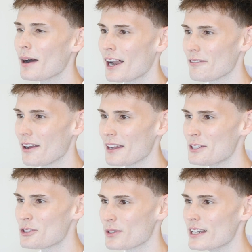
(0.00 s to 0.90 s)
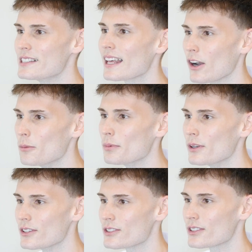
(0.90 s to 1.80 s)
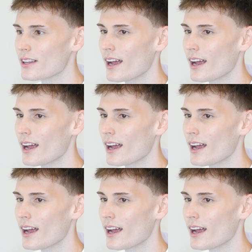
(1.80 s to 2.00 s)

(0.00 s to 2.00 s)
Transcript: part of our industry is that openness.